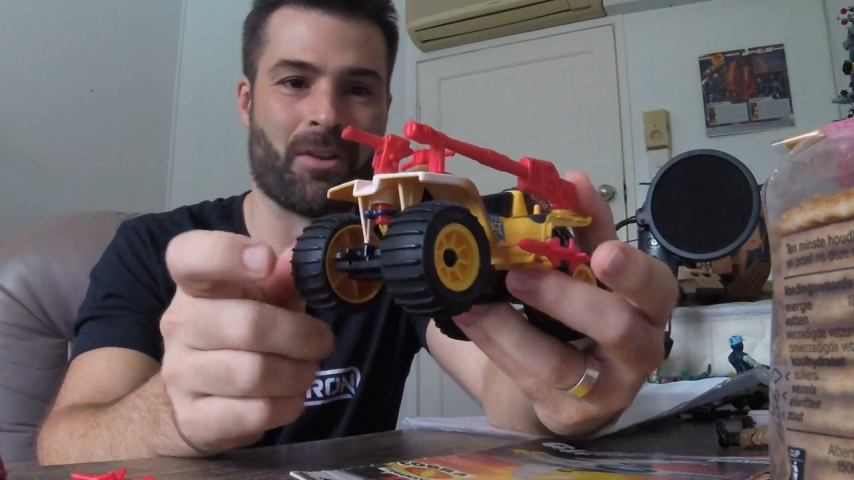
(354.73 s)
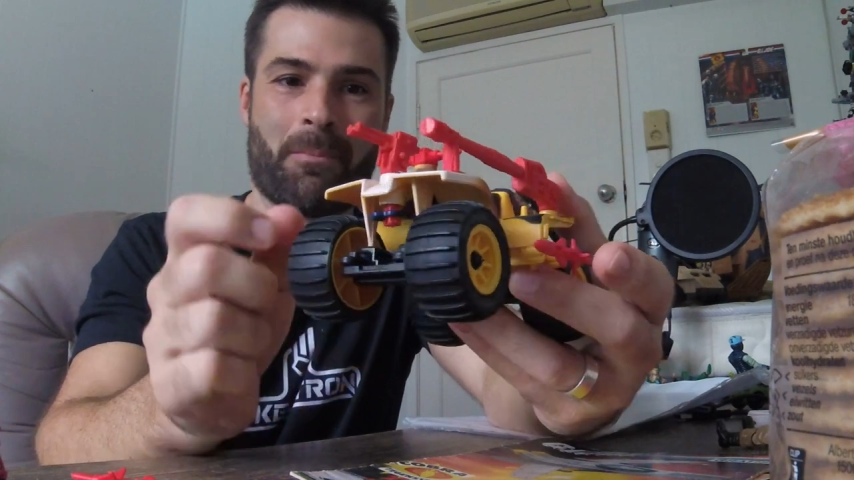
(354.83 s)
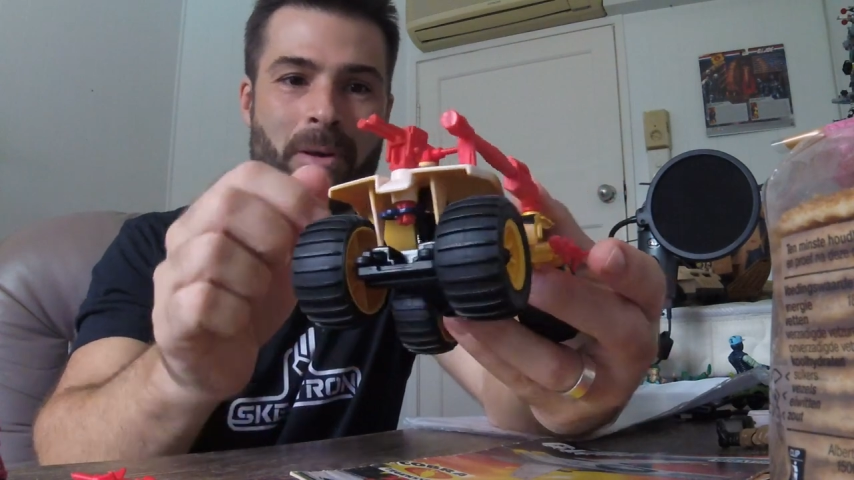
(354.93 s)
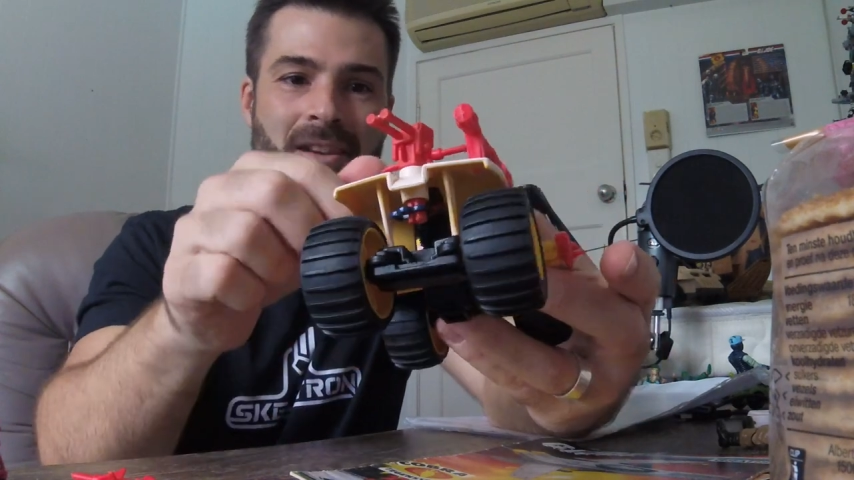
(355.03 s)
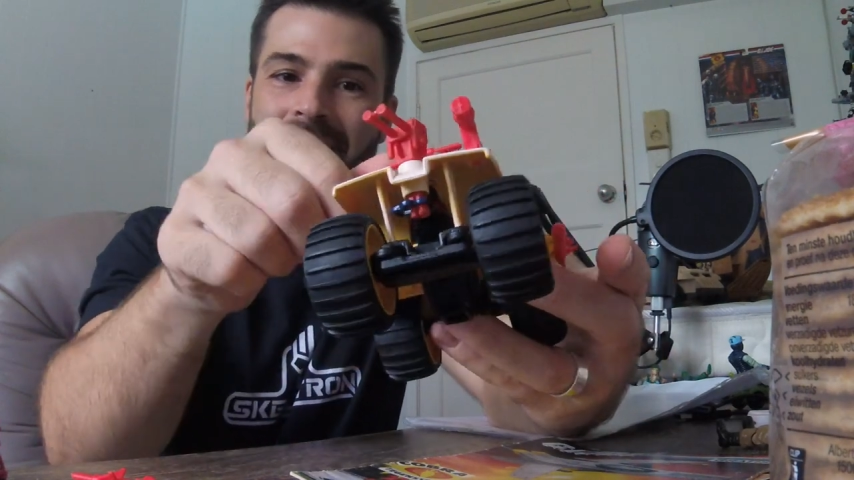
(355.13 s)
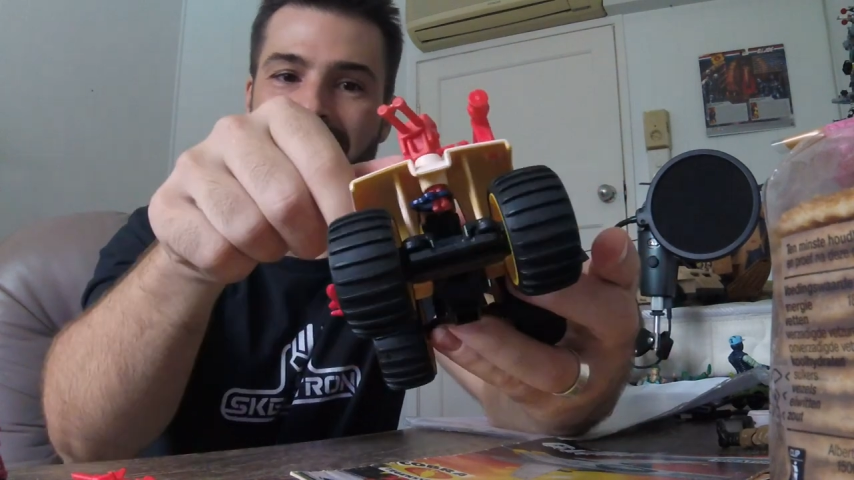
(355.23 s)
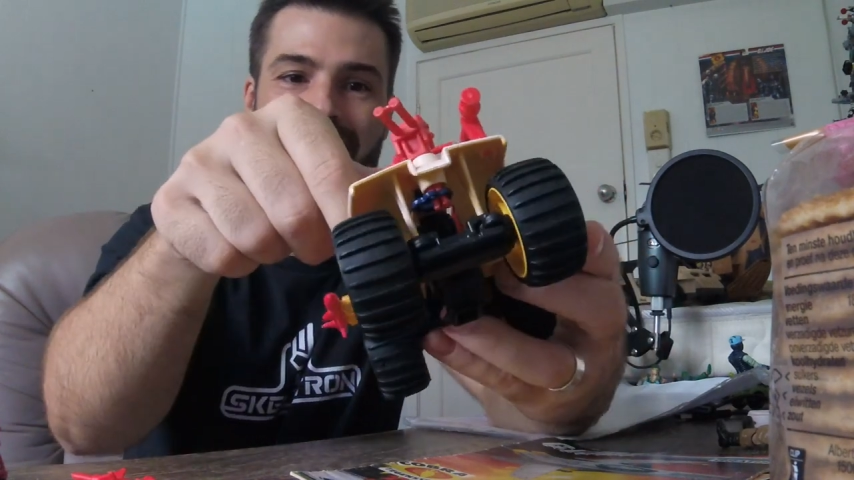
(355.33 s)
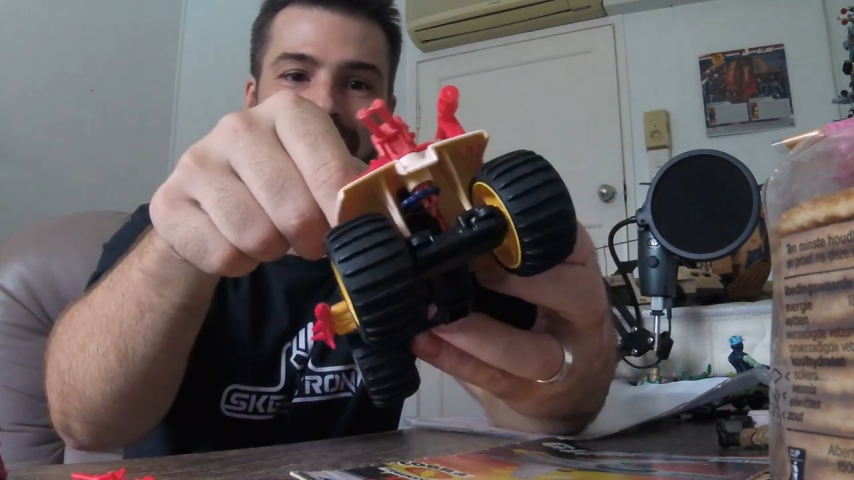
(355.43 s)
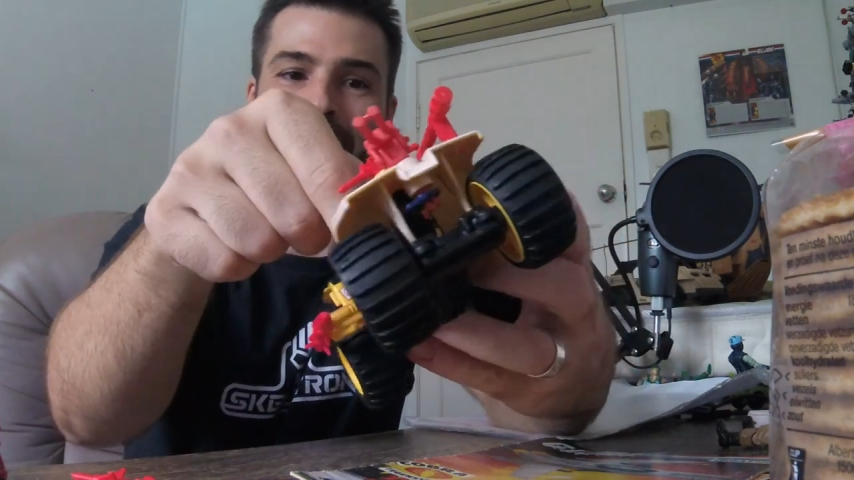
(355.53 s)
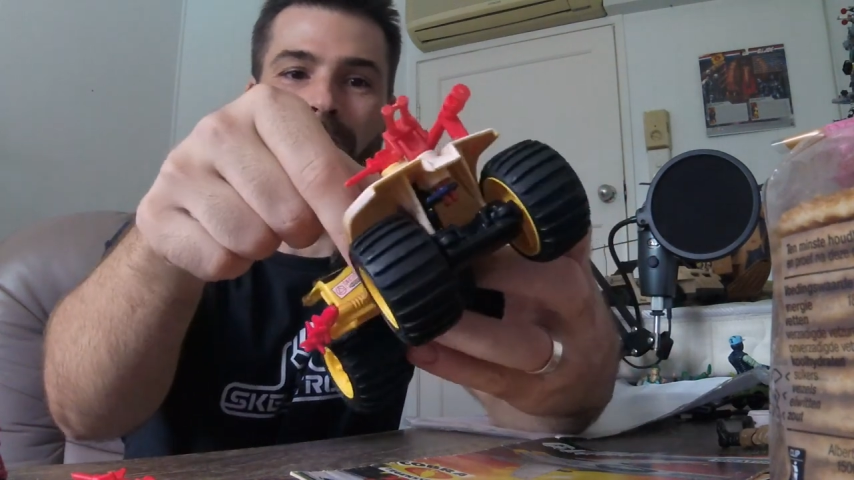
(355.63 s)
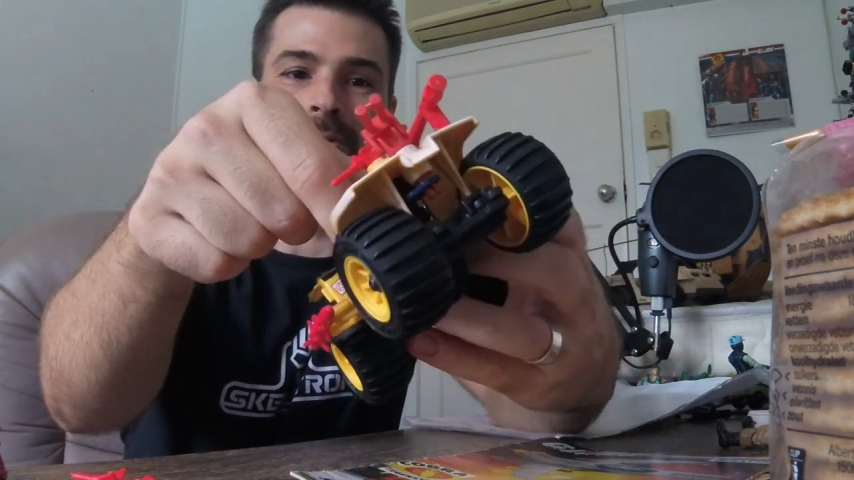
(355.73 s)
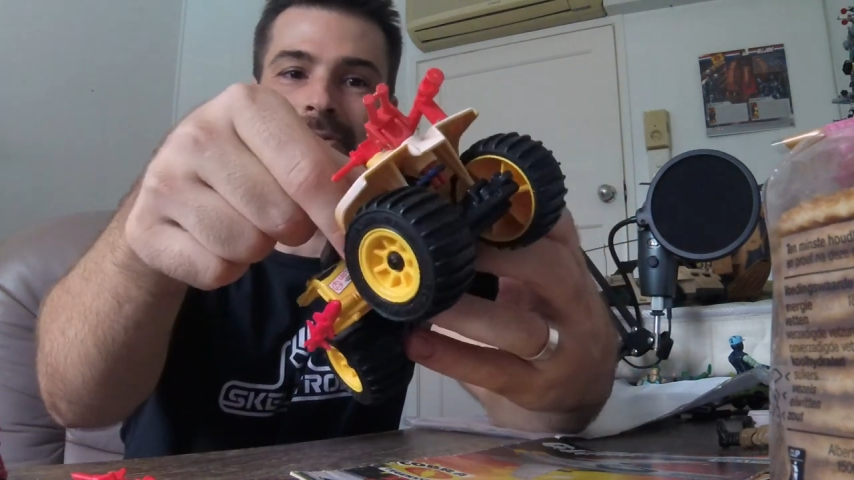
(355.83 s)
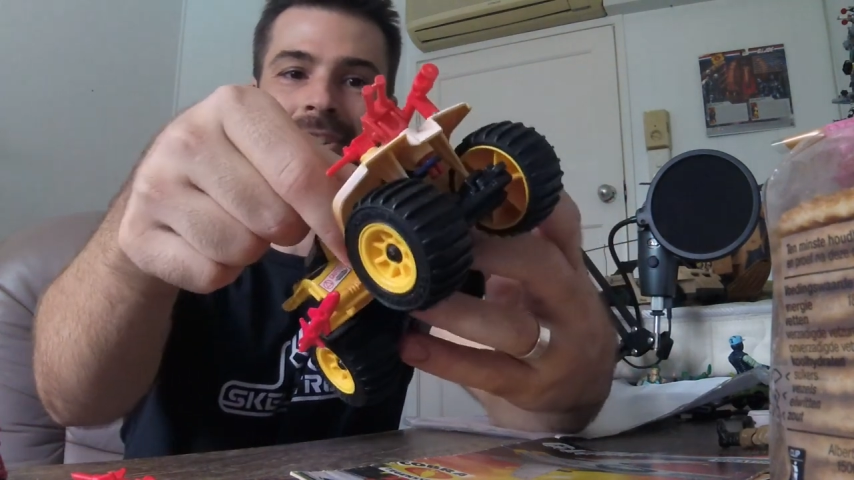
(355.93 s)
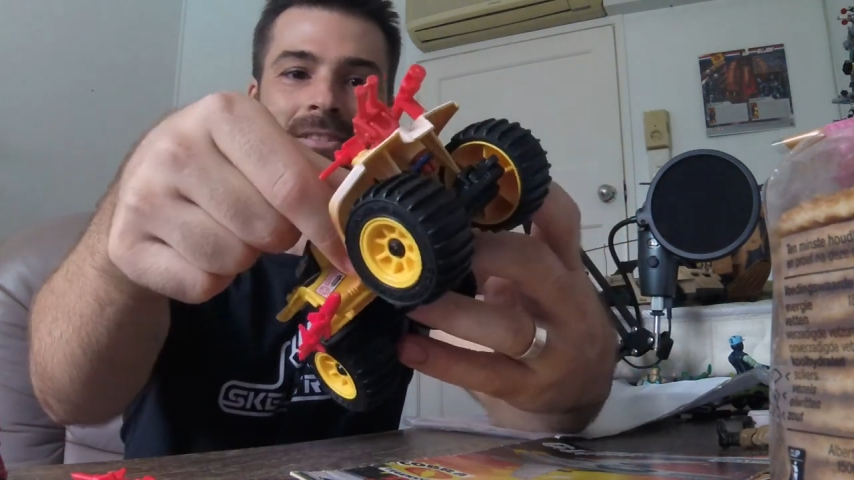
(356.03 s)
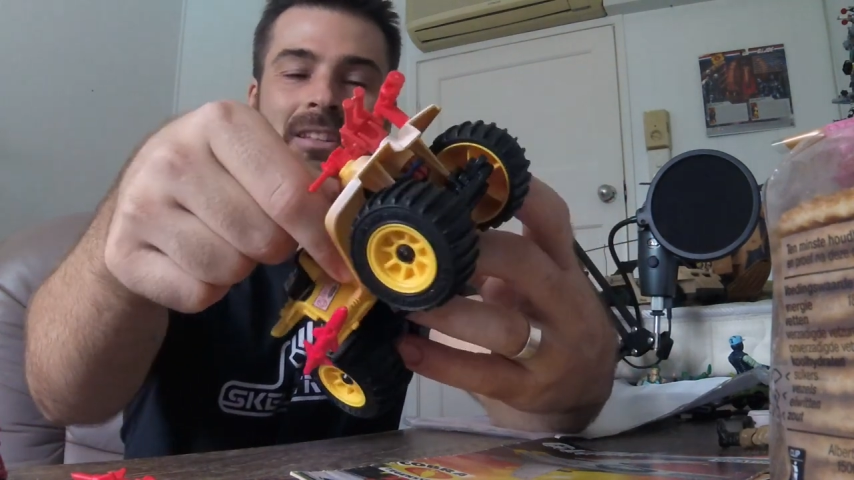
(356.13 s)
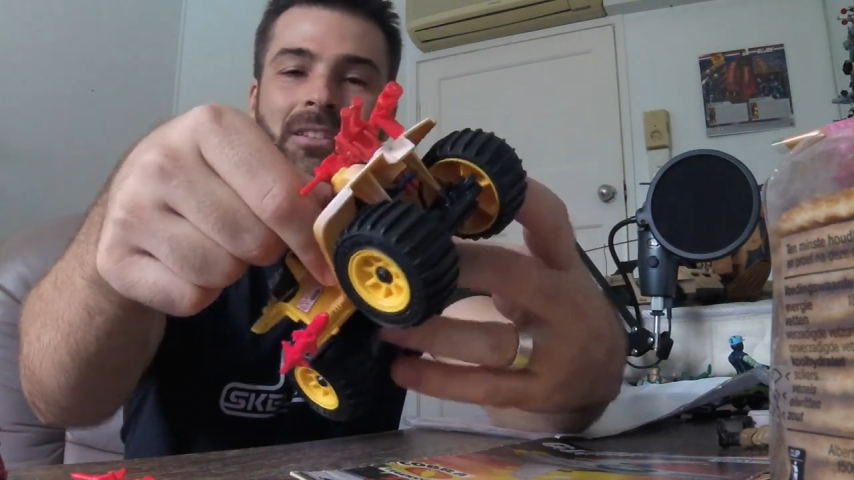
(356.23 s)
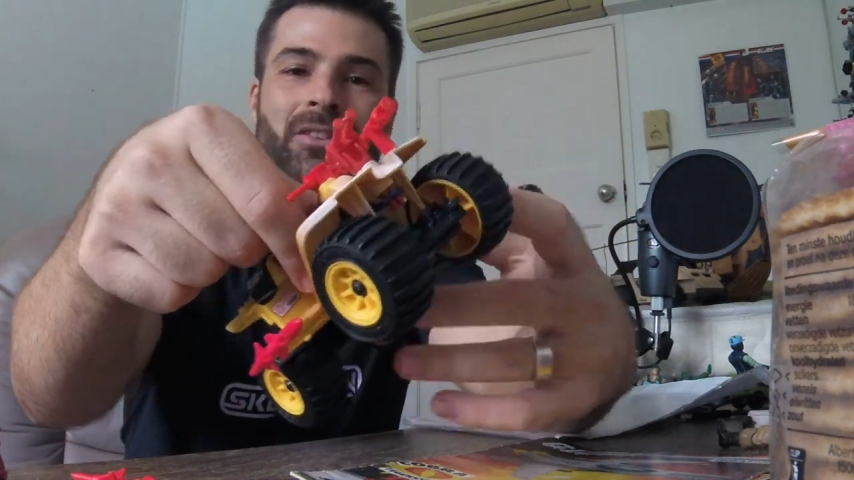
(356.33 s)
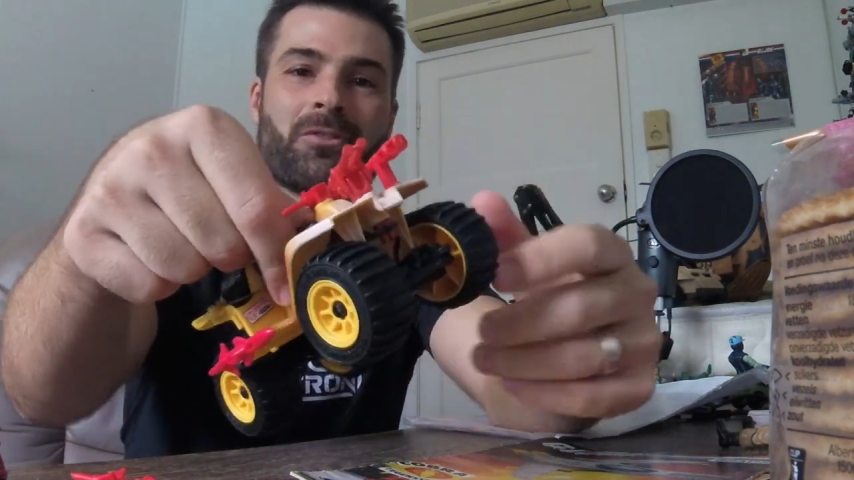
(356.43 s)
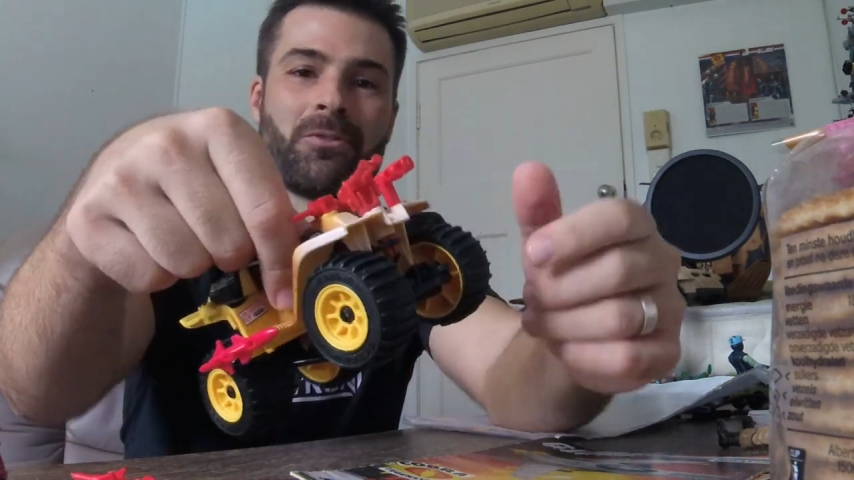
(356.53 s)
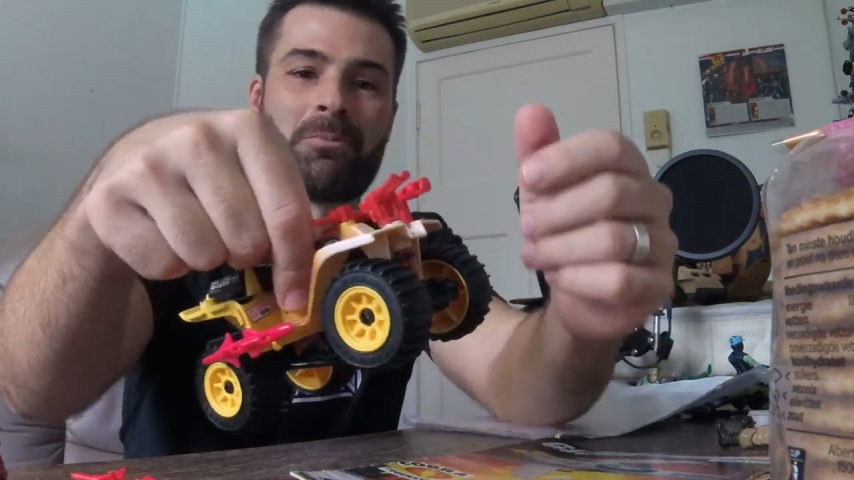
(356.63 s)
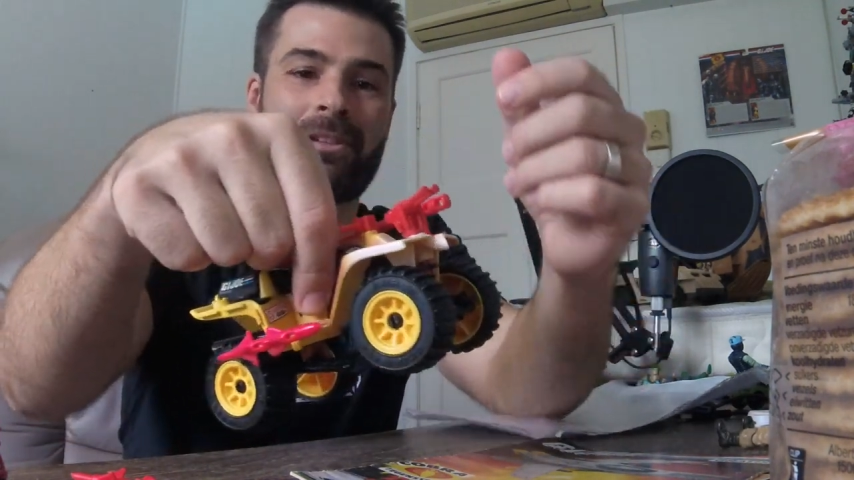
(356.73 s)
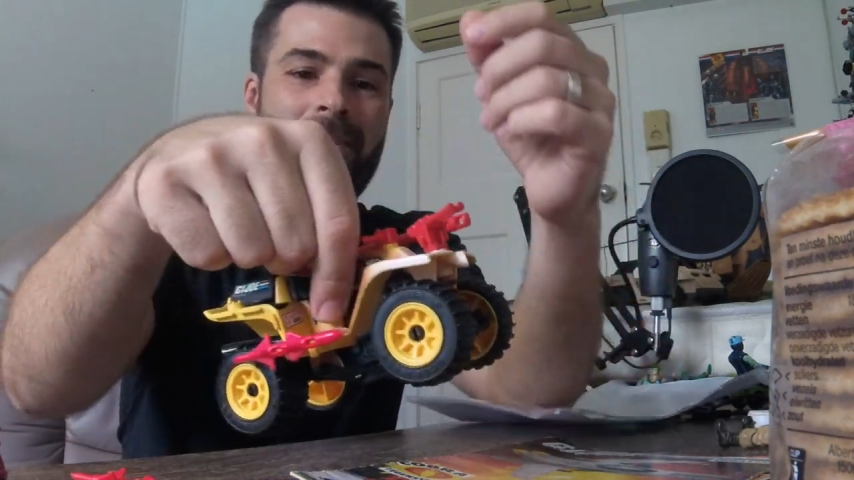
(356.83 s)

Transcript: rampaging this thing all around the living room.